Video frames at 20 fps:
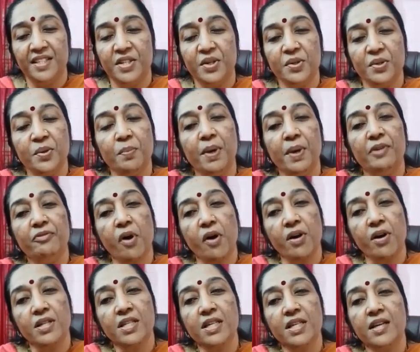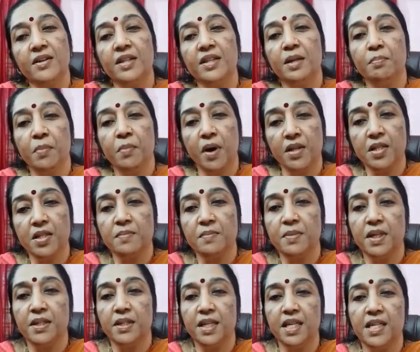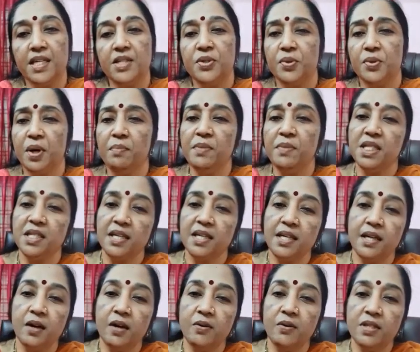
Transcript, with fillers: so you know by focusing on the impossibilities you are missing